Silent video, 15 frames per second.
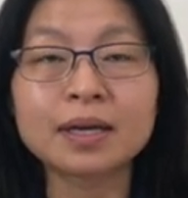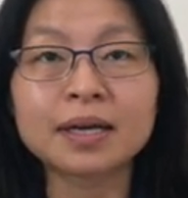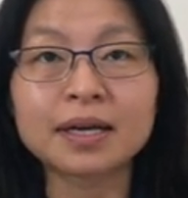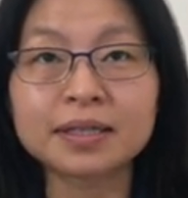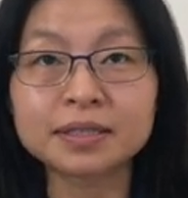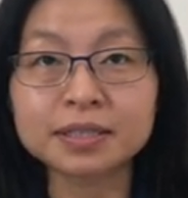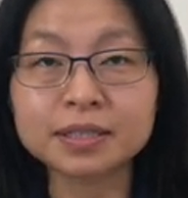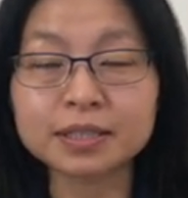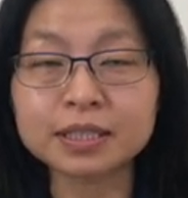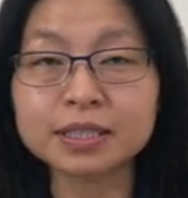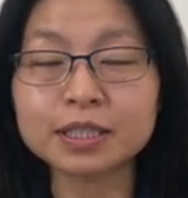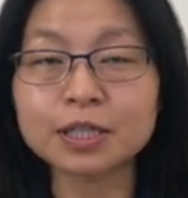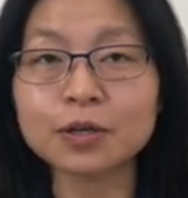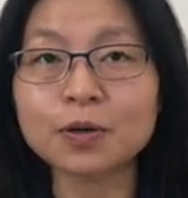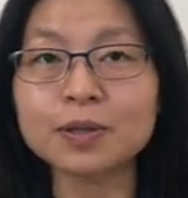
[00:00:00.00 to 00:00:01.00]
And this
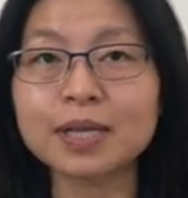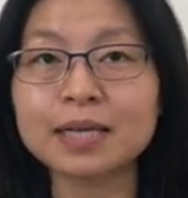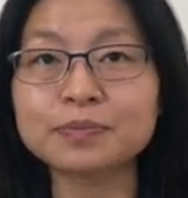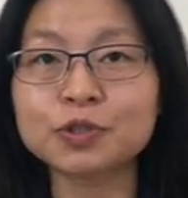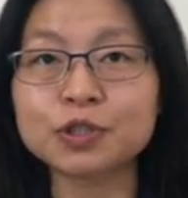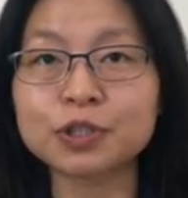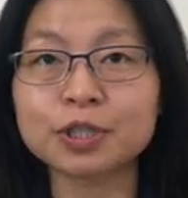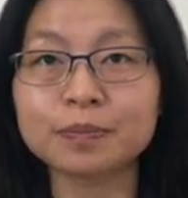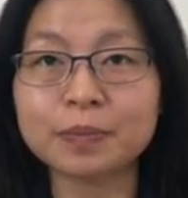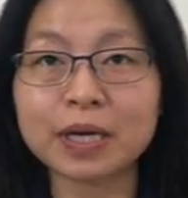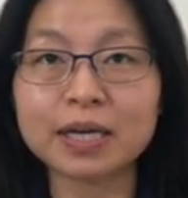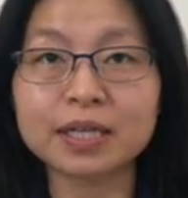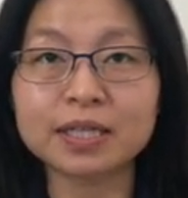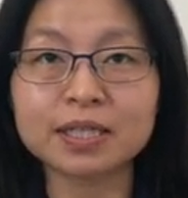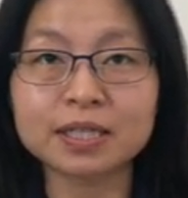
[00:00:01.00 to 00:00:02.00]
Silicon Labs chip
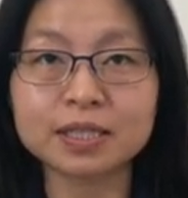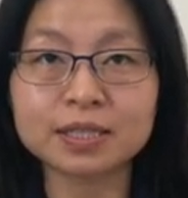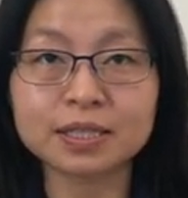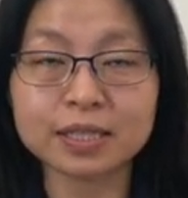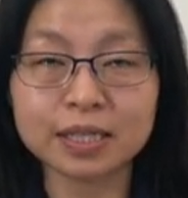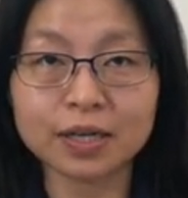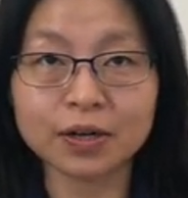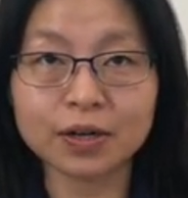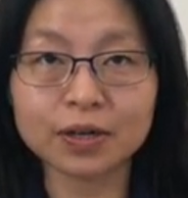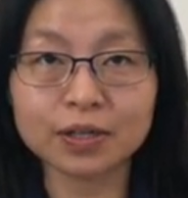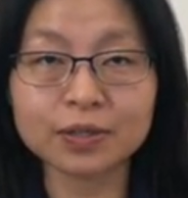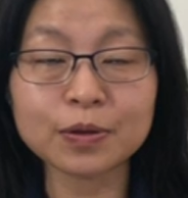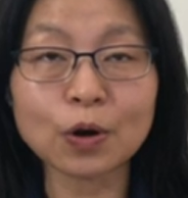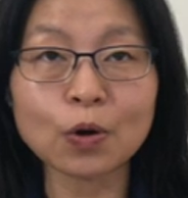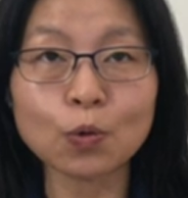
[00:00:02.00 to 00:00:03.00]
is uh,
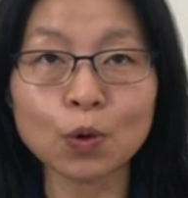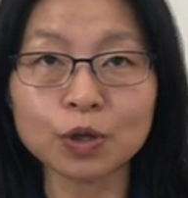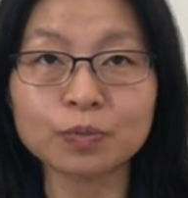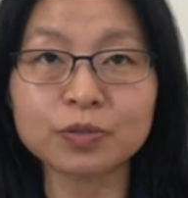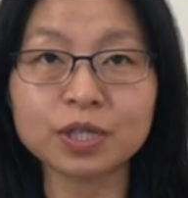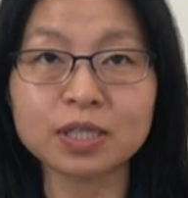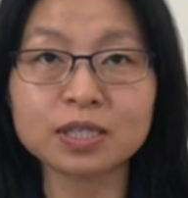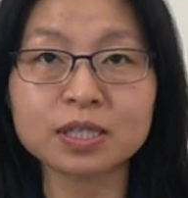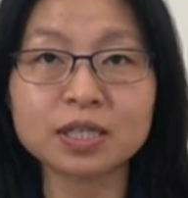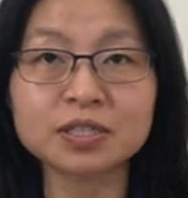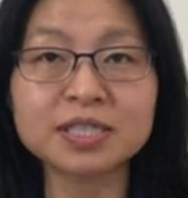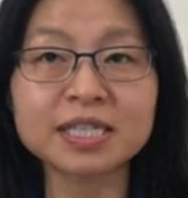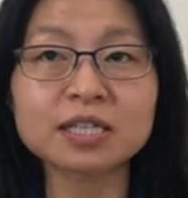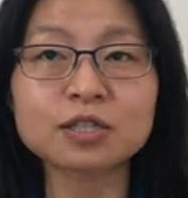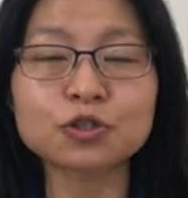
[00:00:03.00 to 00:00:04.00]
one of these uh,
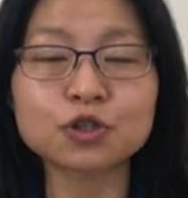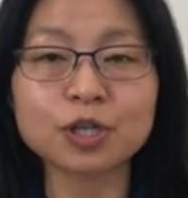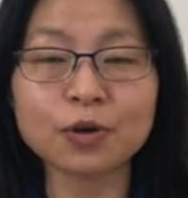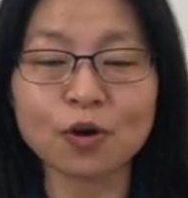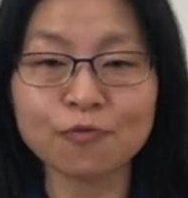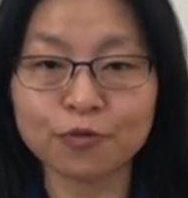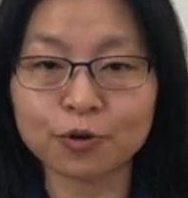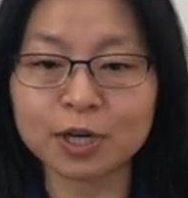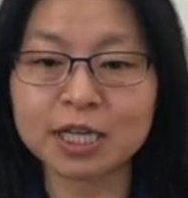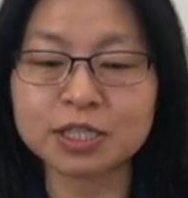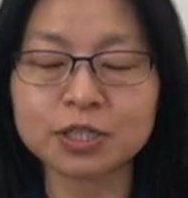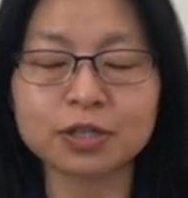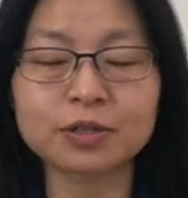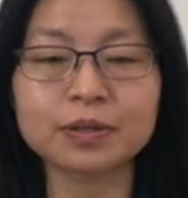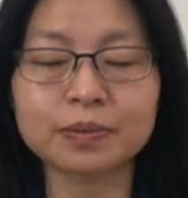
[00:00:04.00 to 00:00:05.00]
single chip
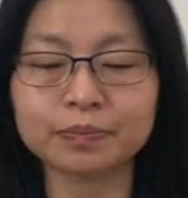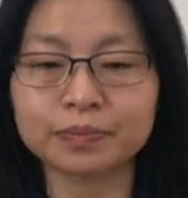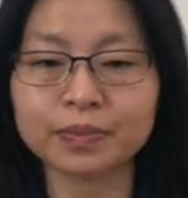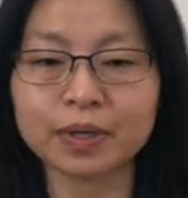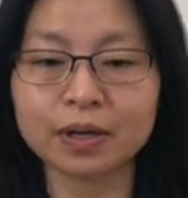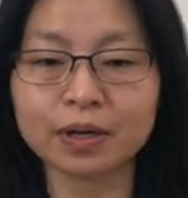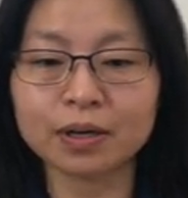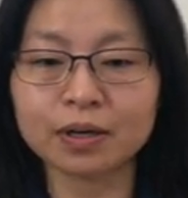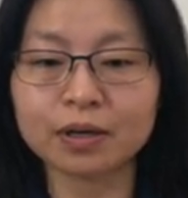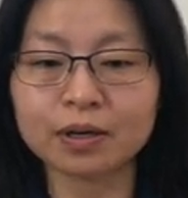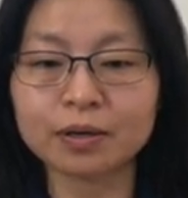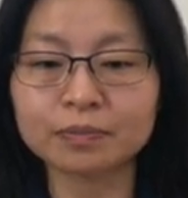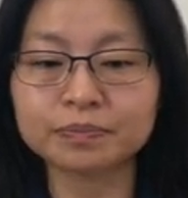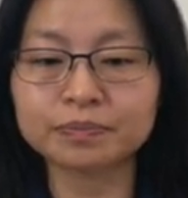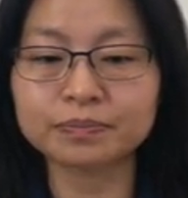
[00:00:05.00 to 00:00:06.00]
configuration
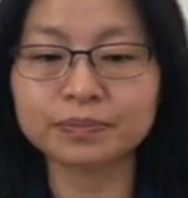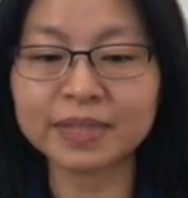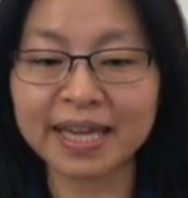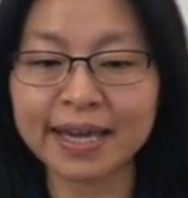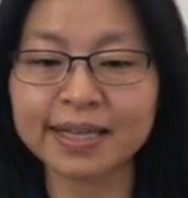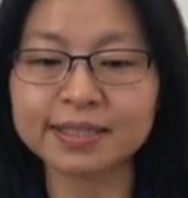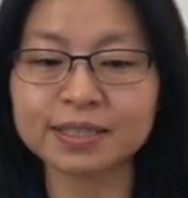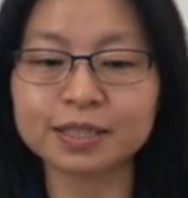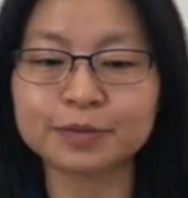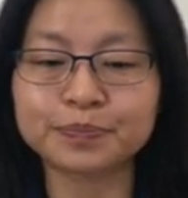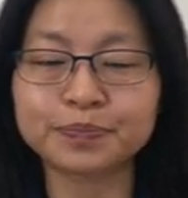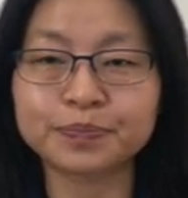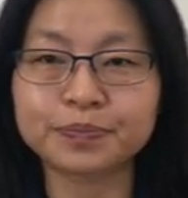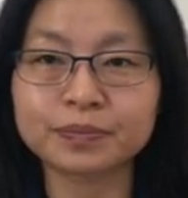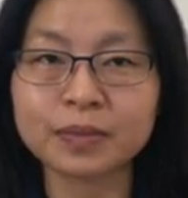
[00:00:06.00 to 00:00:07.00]
uh, case.
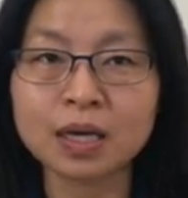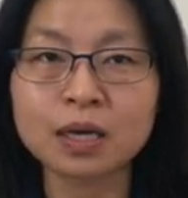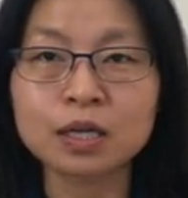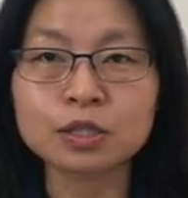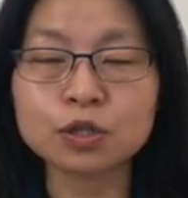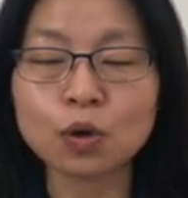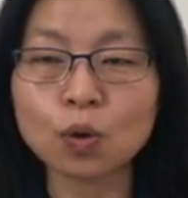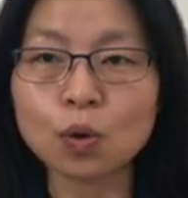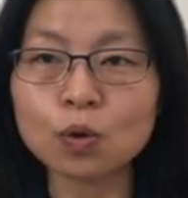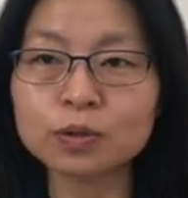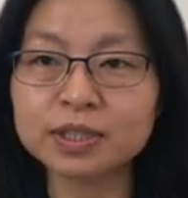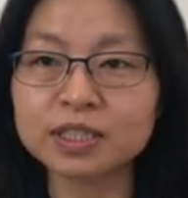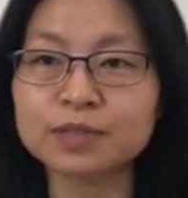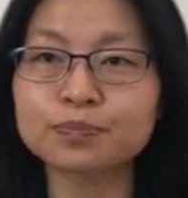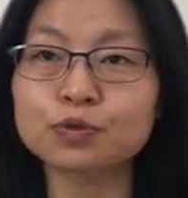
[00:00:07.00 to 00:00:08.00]
So all
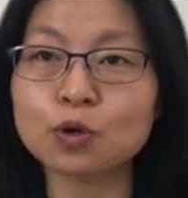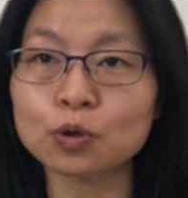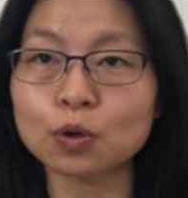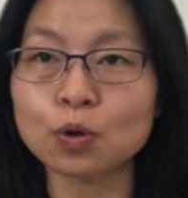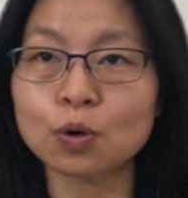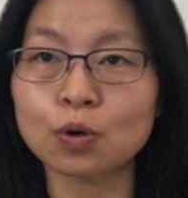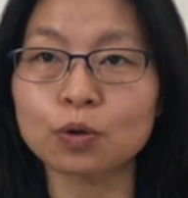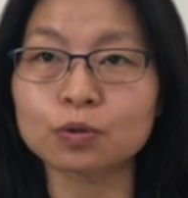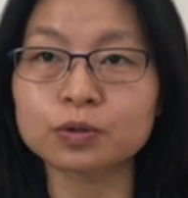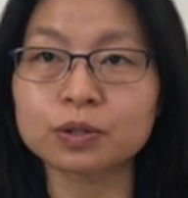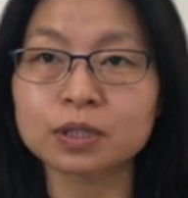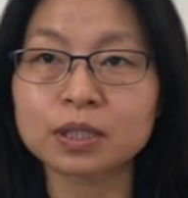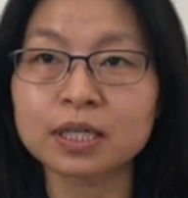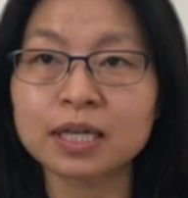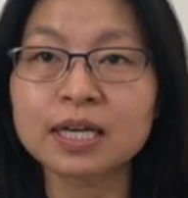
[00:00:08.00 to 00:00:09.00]
these
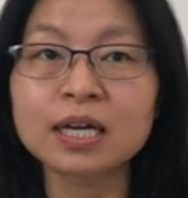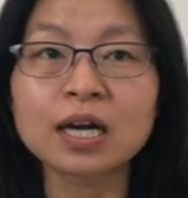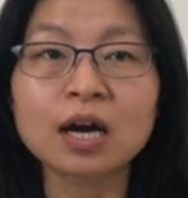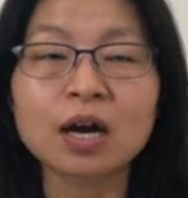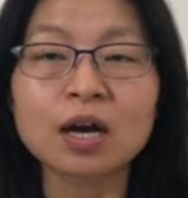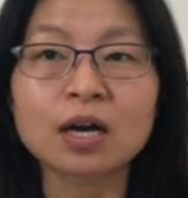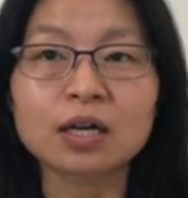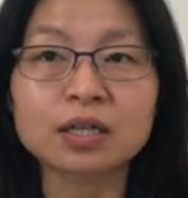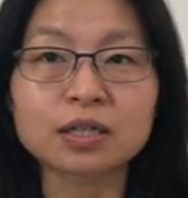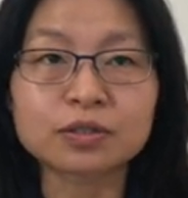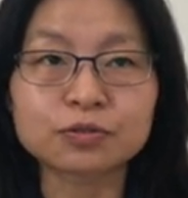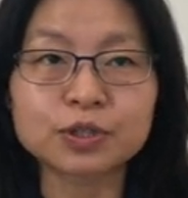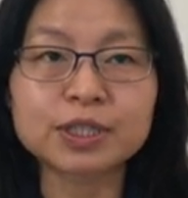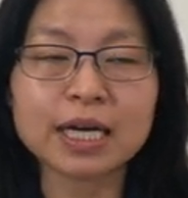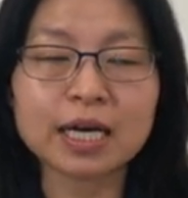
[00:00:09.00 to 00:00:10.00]
protocols
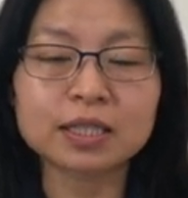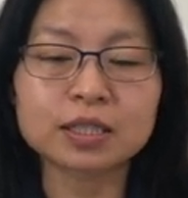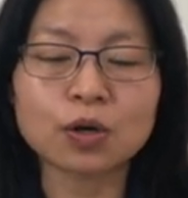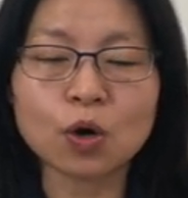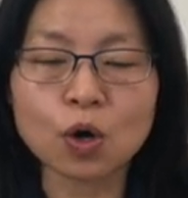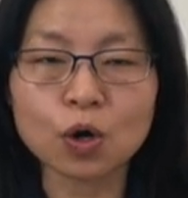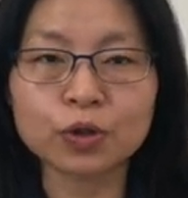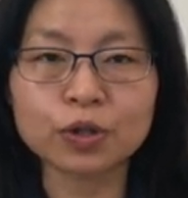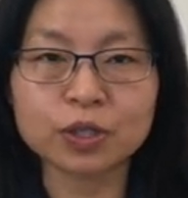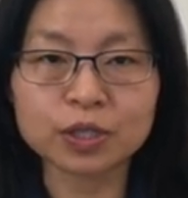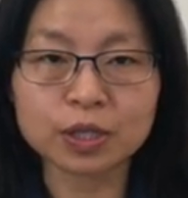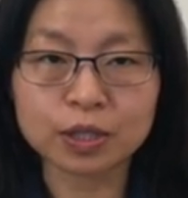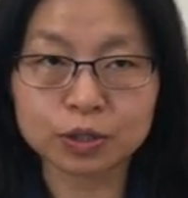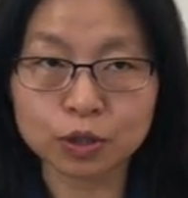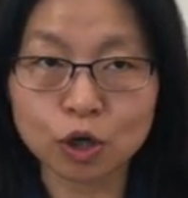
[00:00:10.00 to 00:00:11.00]
reside on
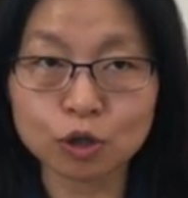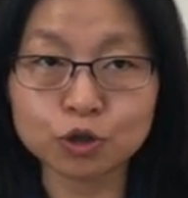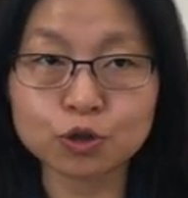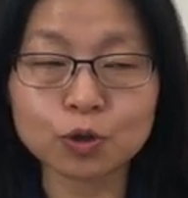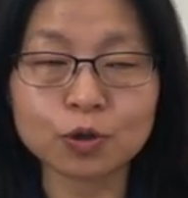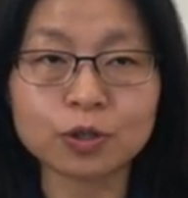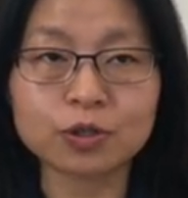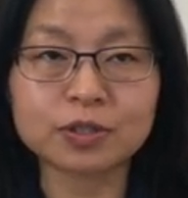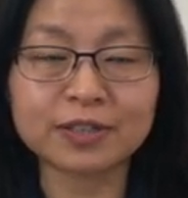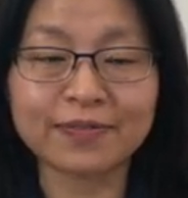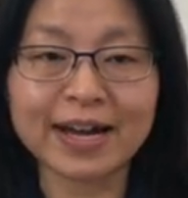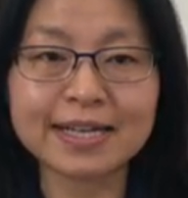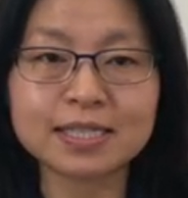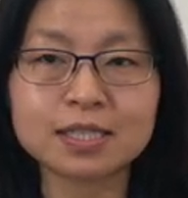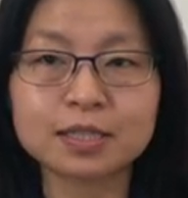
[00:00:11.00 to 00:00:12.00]
the controller
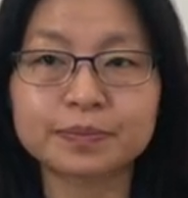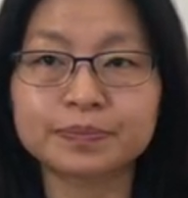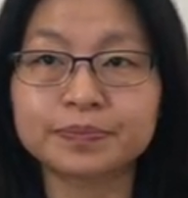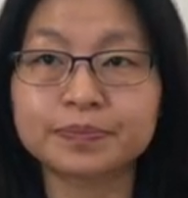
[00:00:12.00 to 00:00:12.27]
device.